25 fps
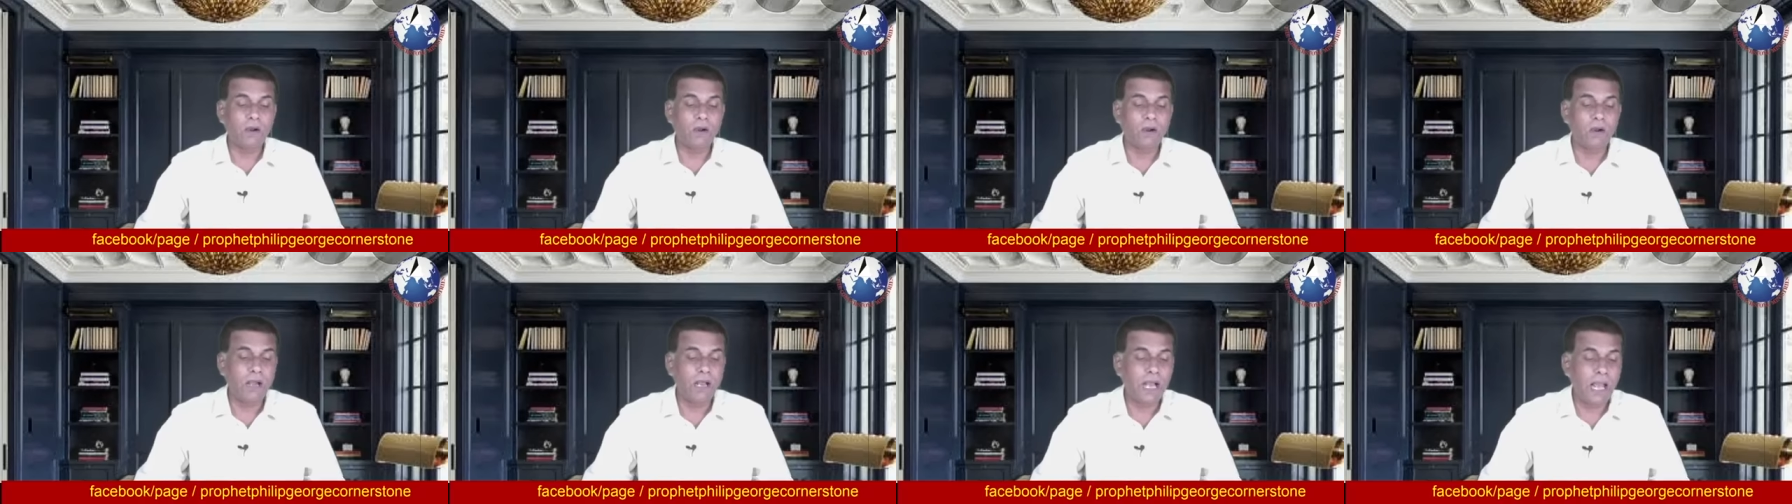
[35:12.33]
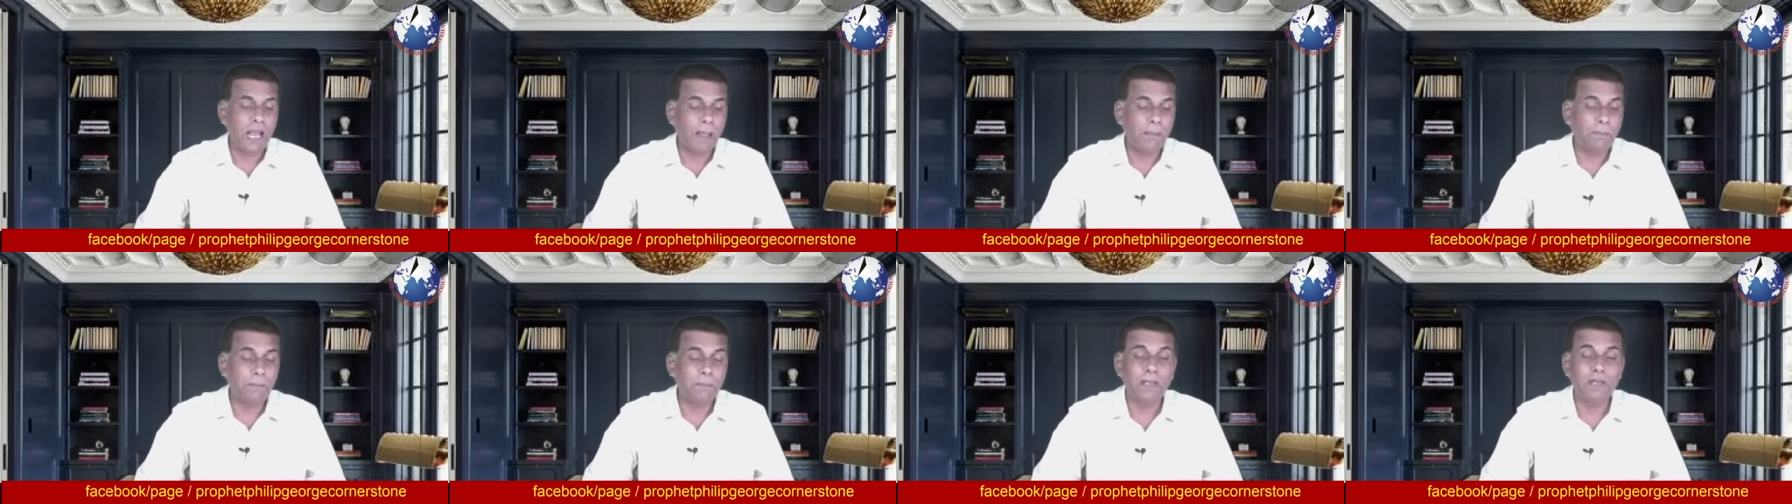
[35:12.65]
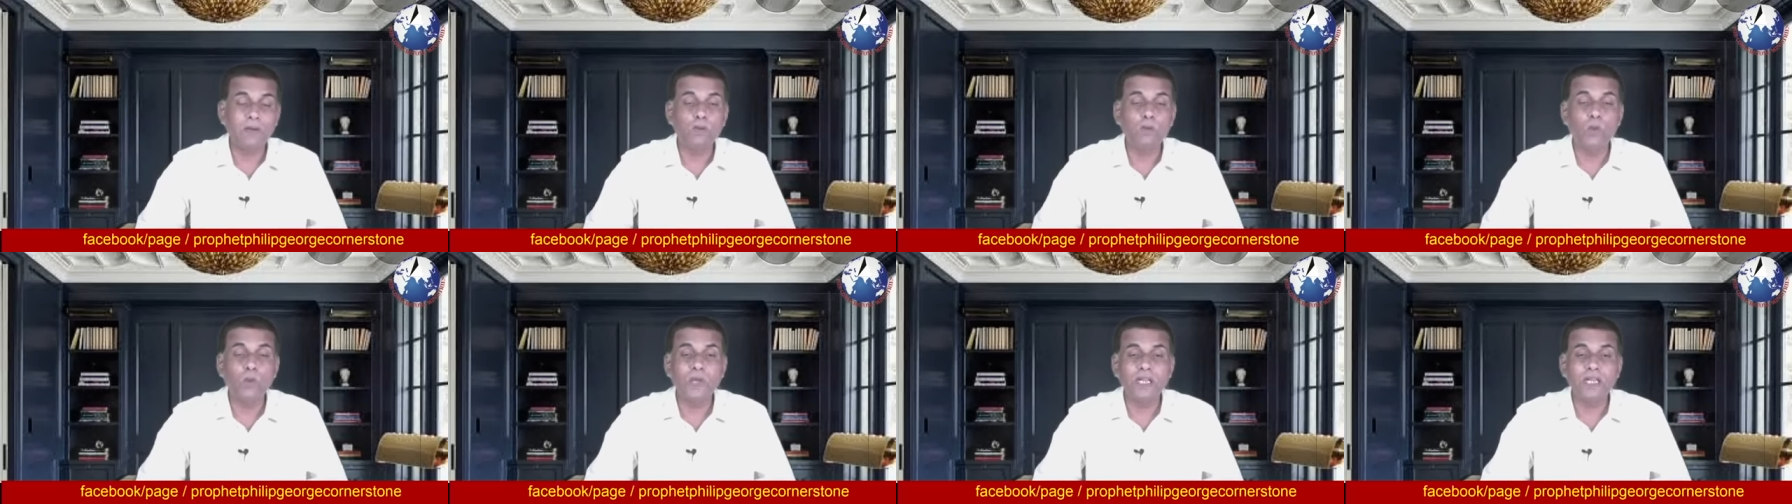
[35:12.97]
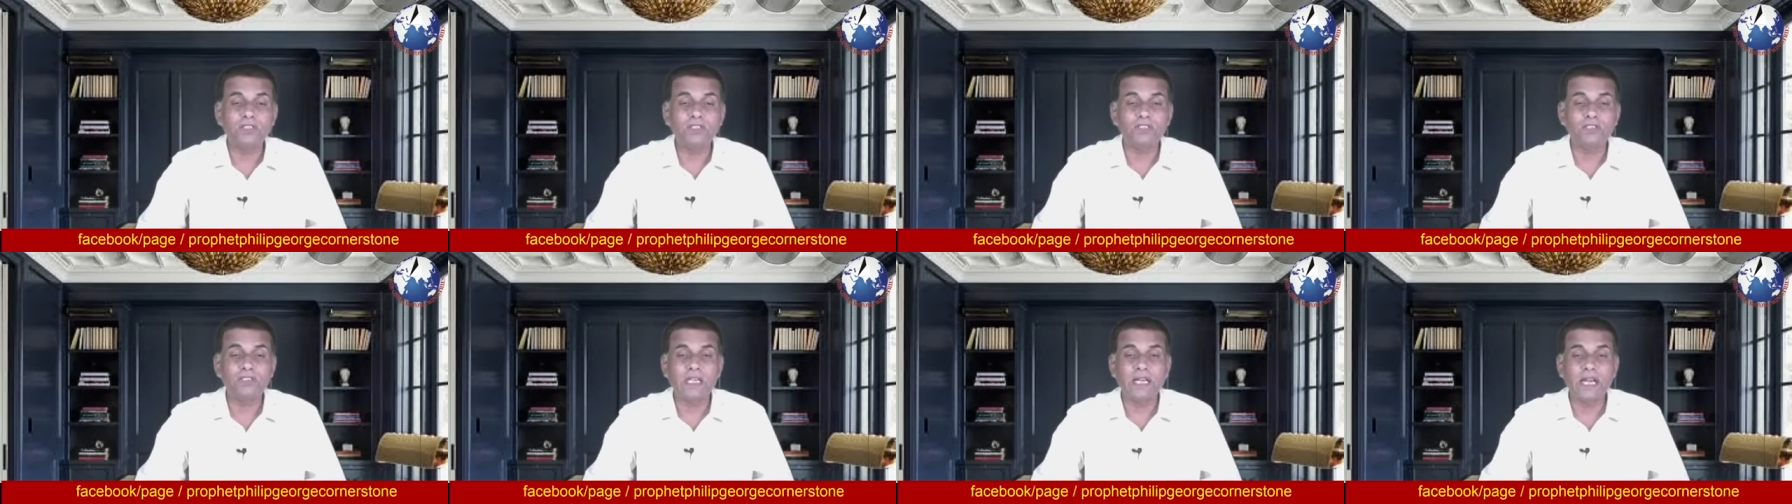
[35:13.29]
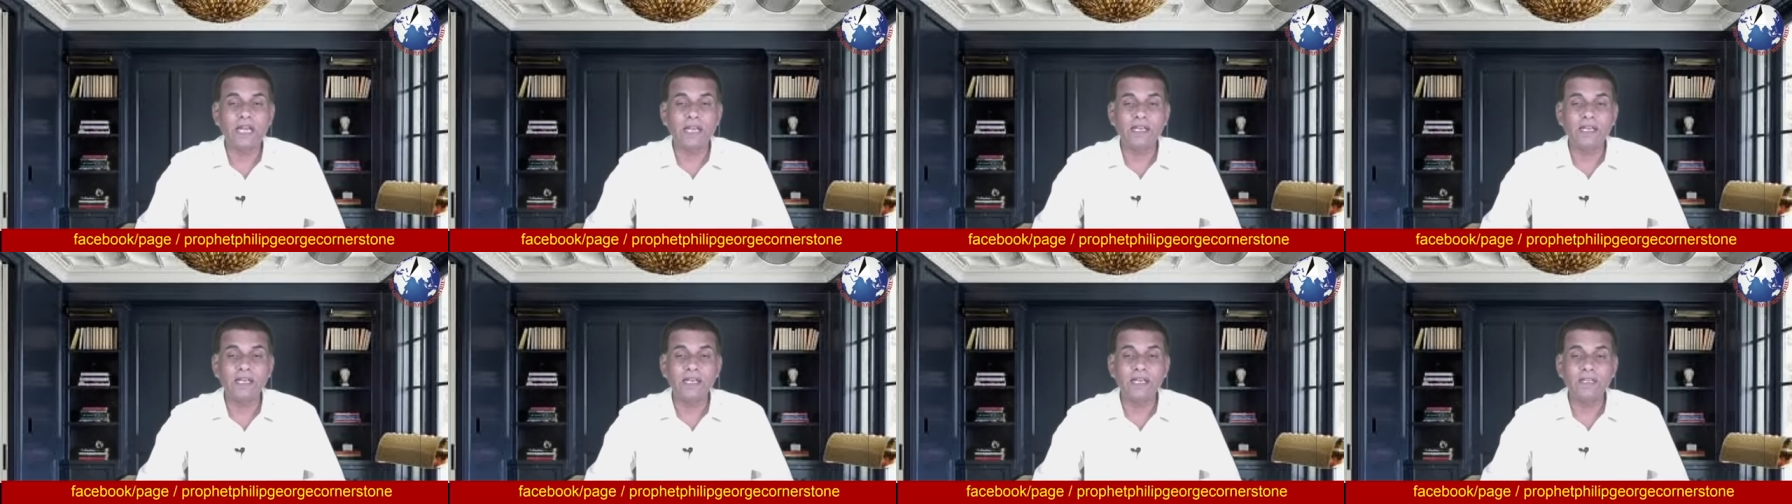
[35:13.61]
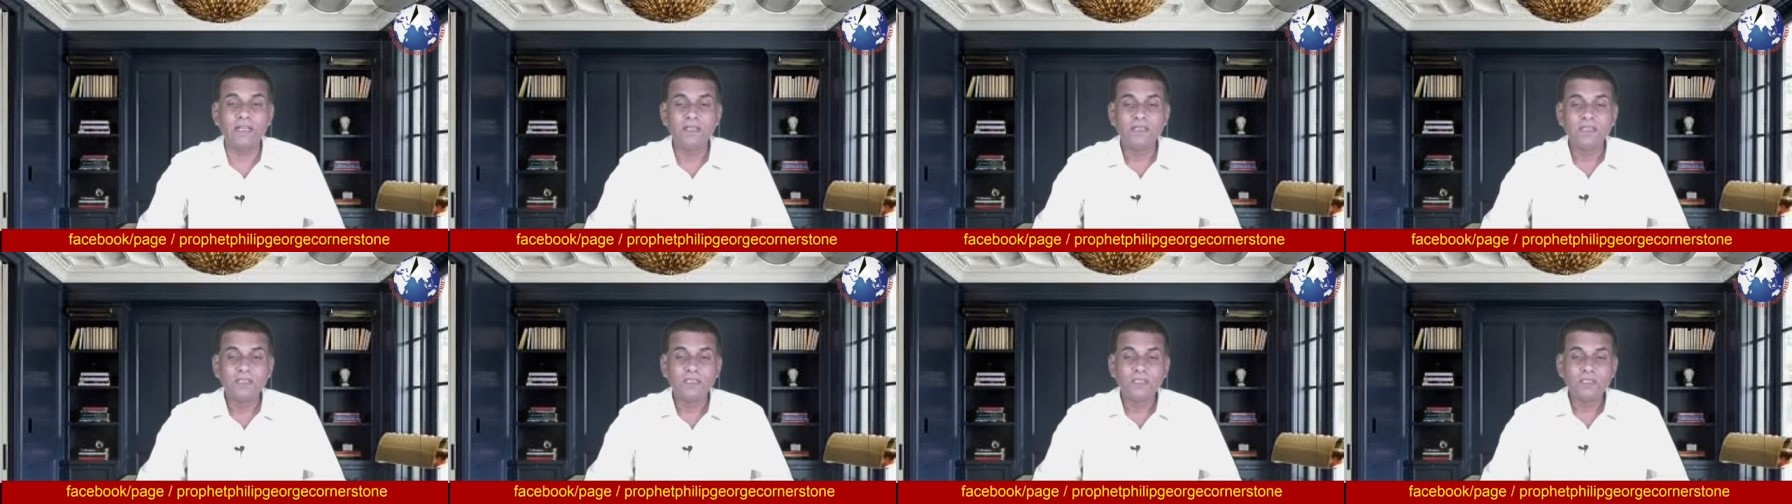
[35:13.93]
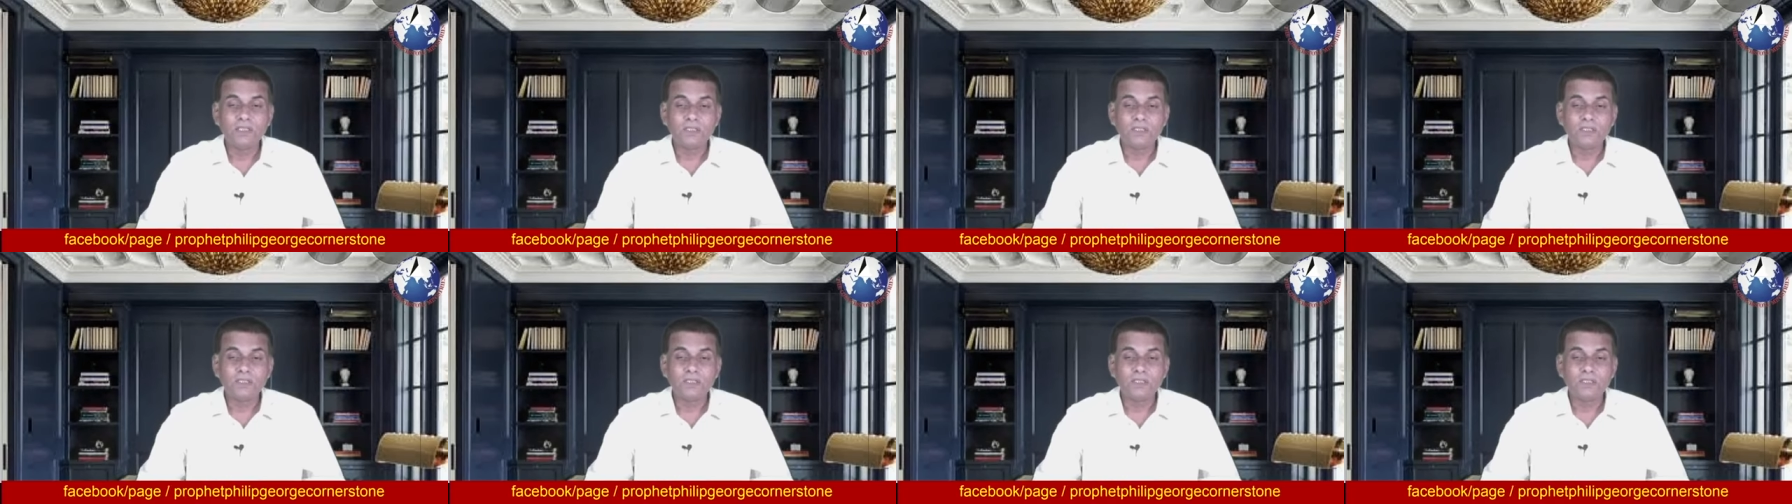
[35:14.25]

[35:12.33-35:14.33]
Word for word: happen very suddenly